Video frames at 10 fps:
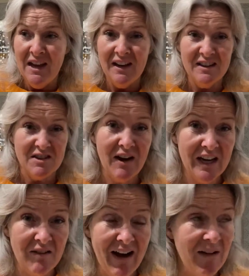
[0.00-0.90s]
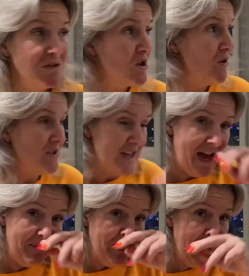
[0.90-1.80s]
because they're hanging around all the
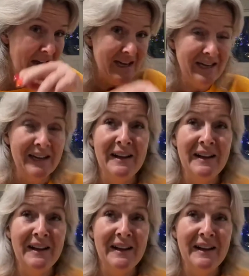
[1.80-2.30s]
time at night.